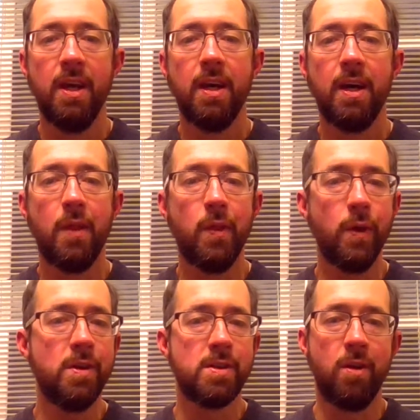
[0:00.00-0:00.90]
There
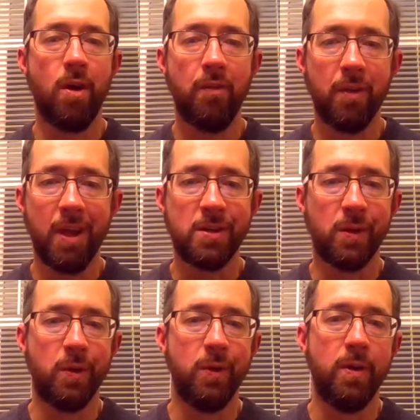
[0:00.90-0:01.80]
is an awful lot to
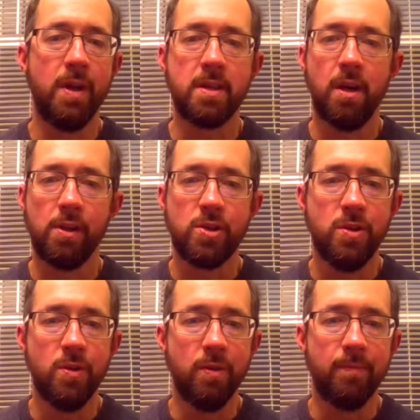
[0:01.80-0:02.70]
learn as a college
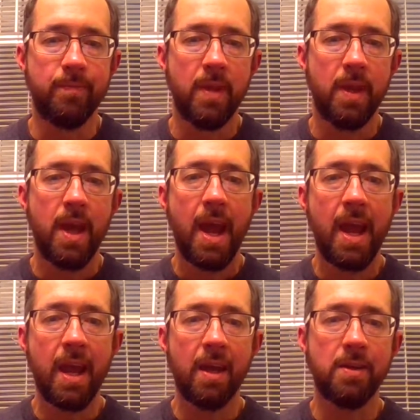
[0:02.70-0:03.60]
student,
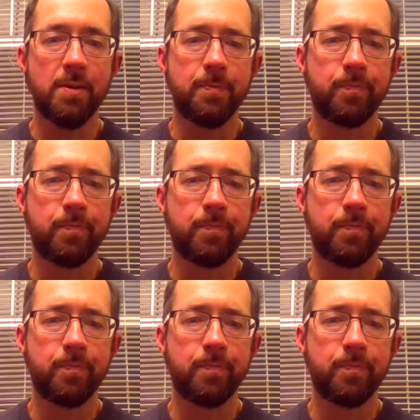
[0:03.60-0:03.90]
and